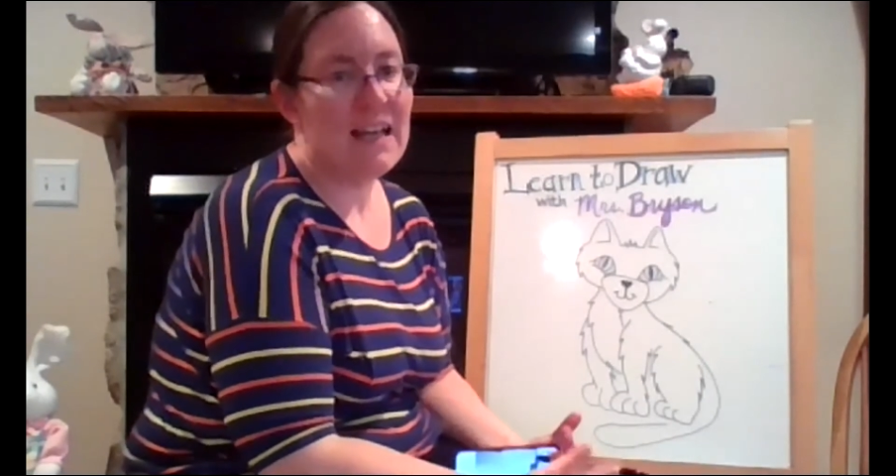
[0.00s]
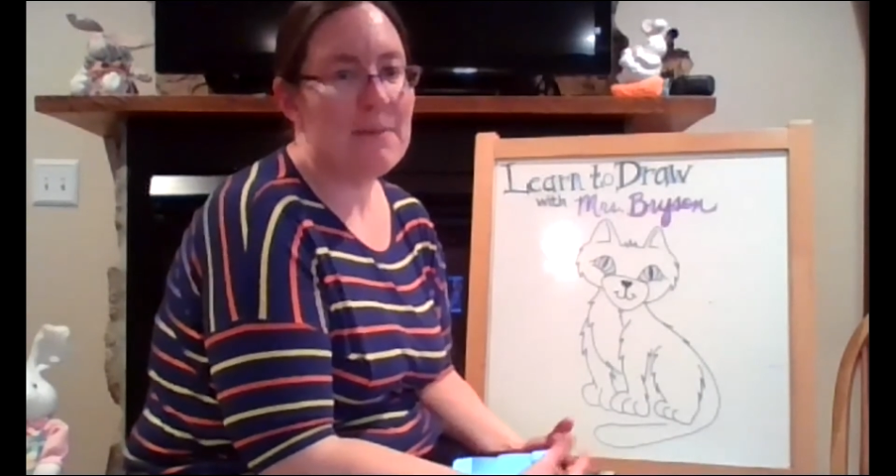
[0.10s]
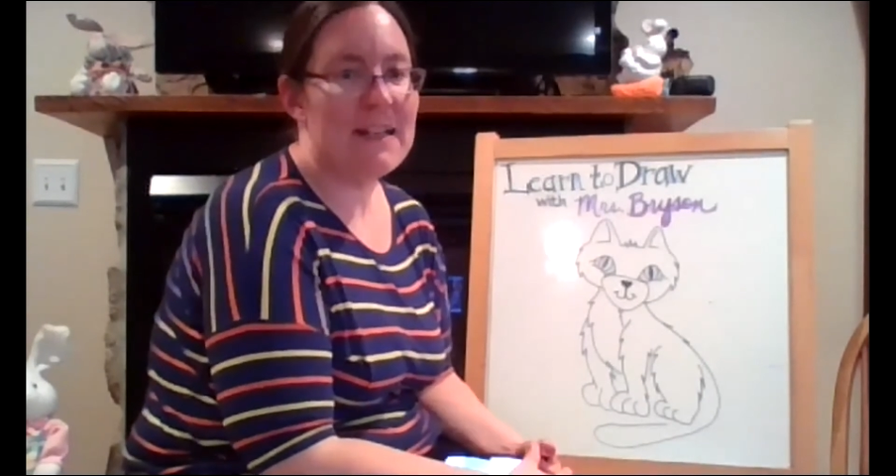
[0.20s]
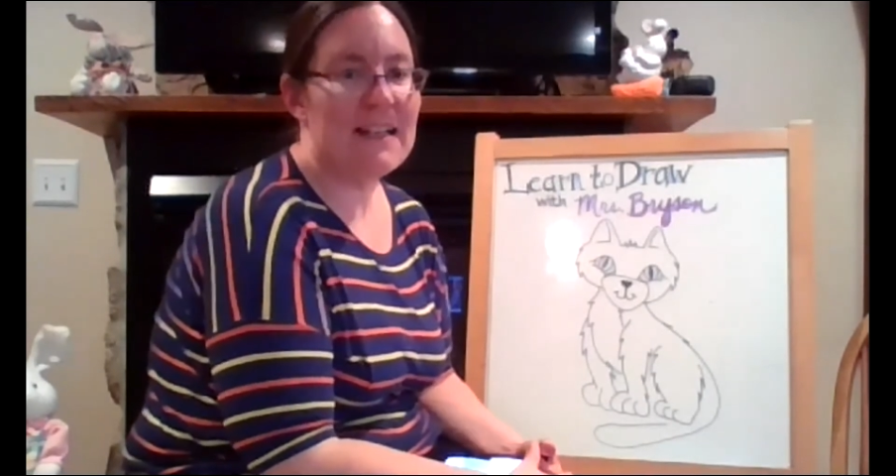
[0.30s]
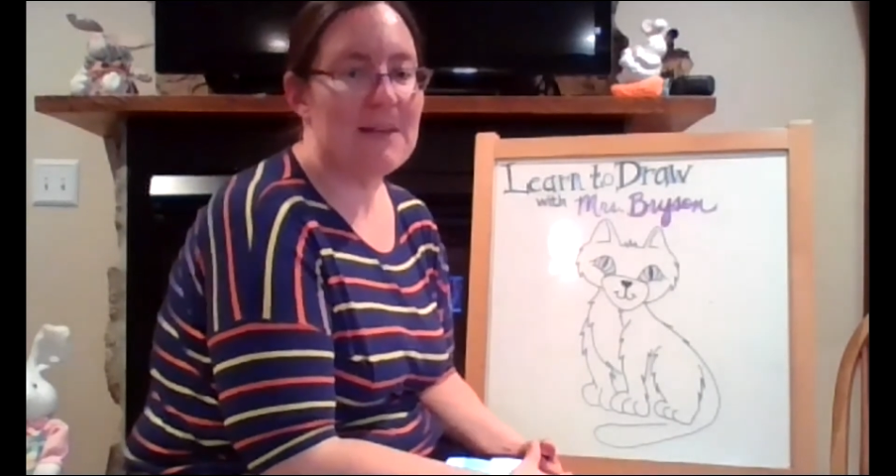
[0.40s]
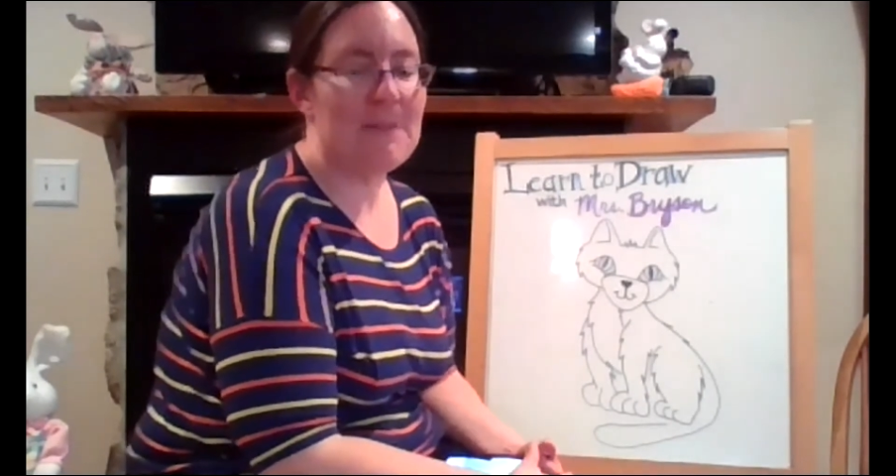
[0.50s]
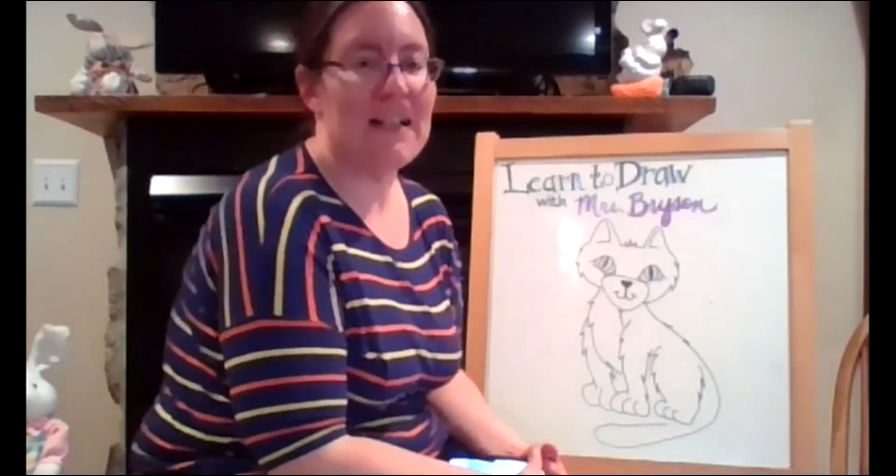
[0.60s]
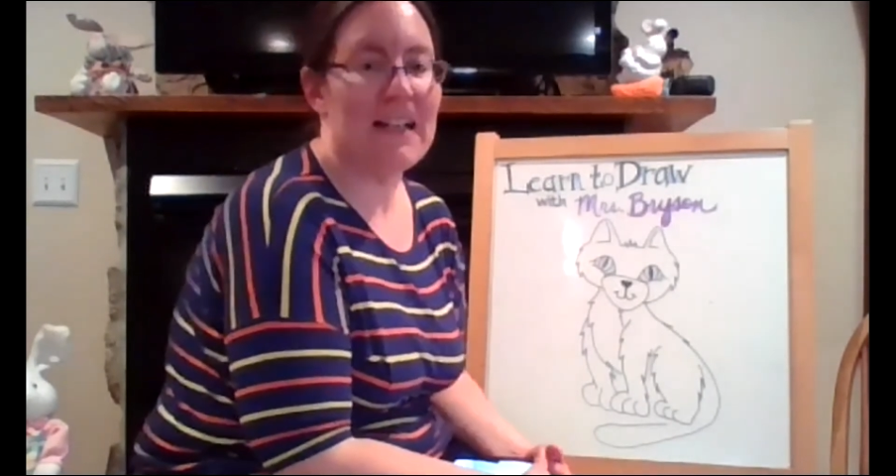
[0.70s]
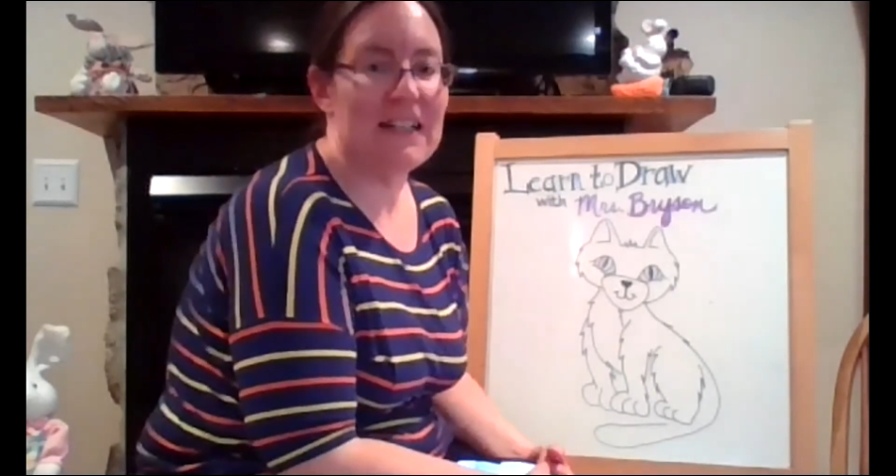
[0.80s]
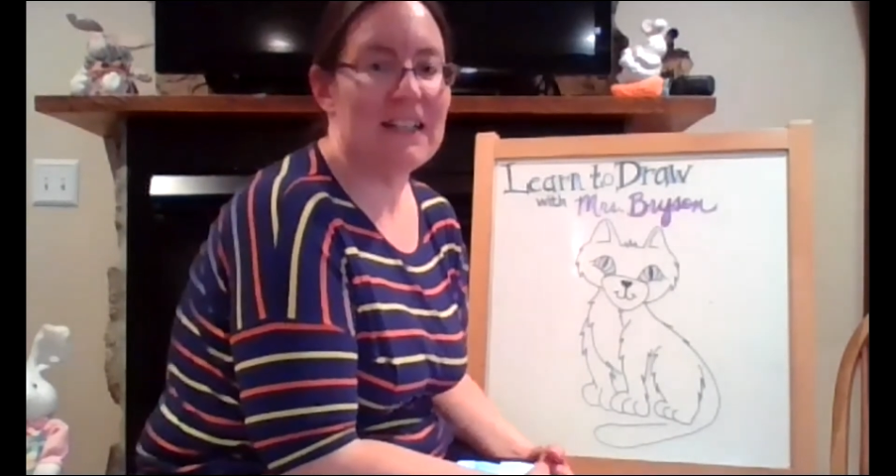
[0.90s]
I might not be
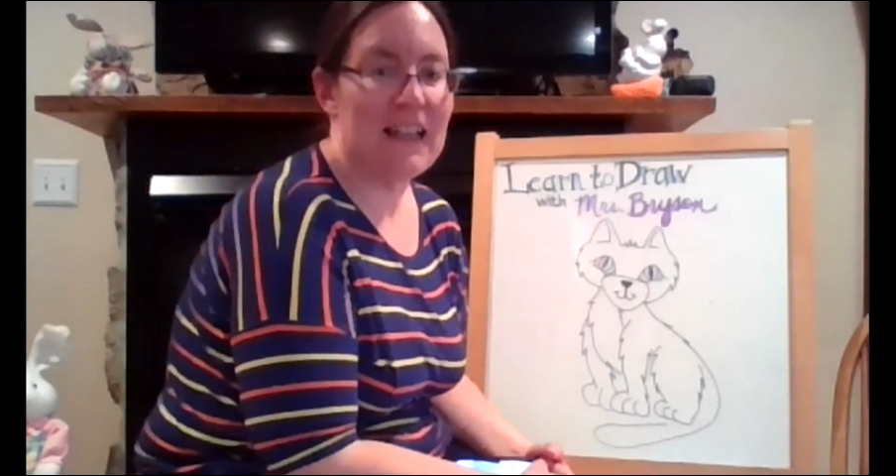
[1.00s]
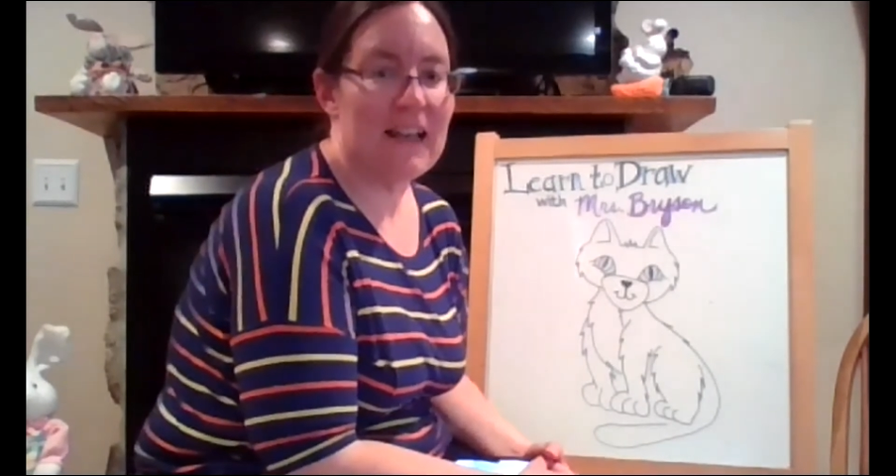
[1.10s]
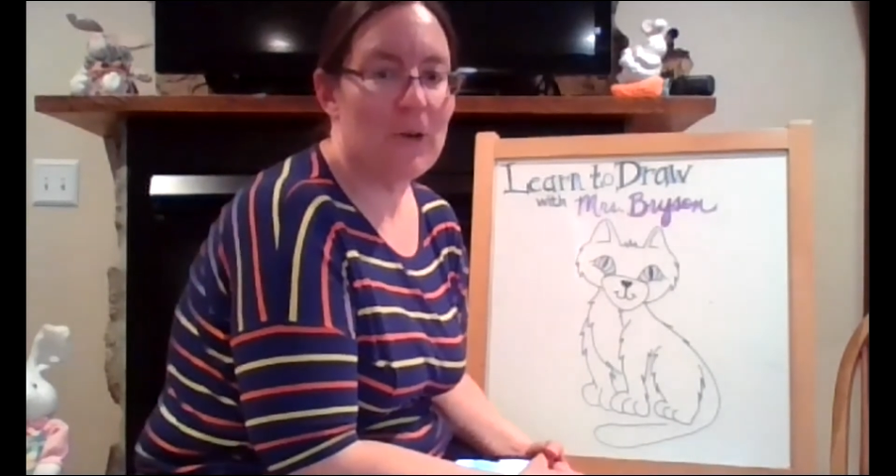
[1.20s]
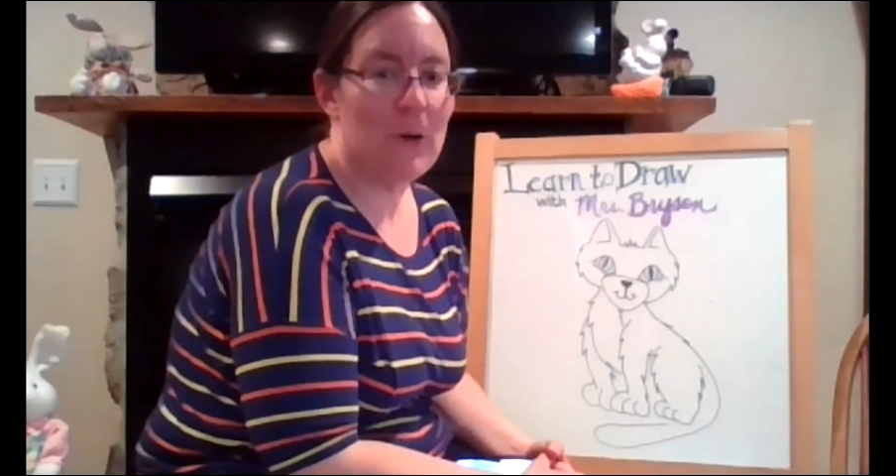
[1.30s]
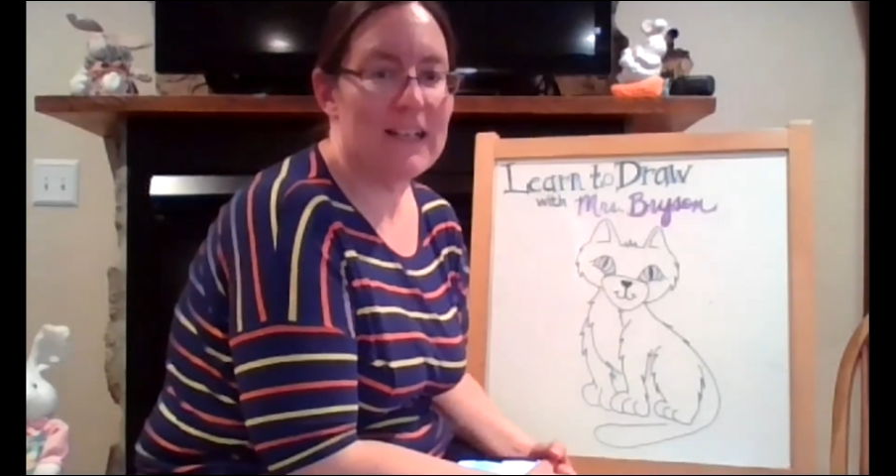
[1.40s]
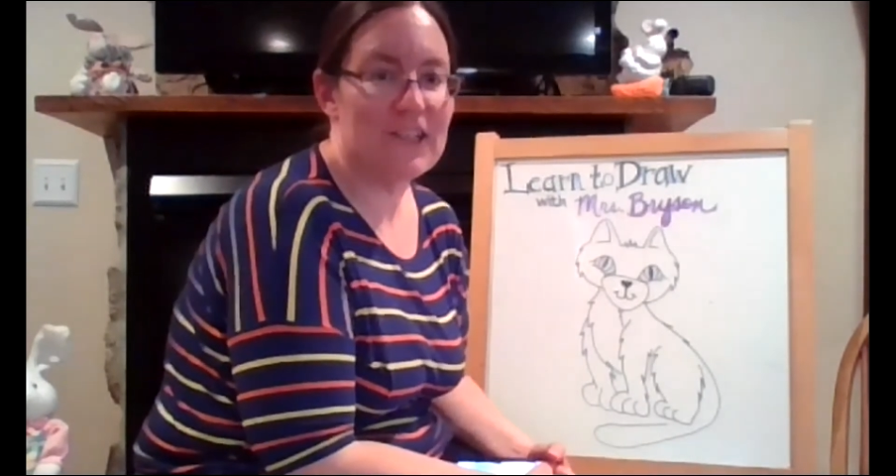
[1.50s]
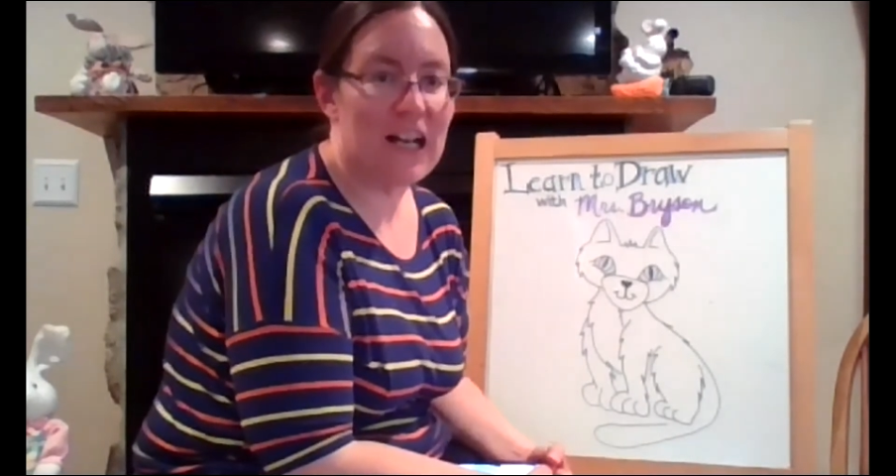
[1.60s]
on quite as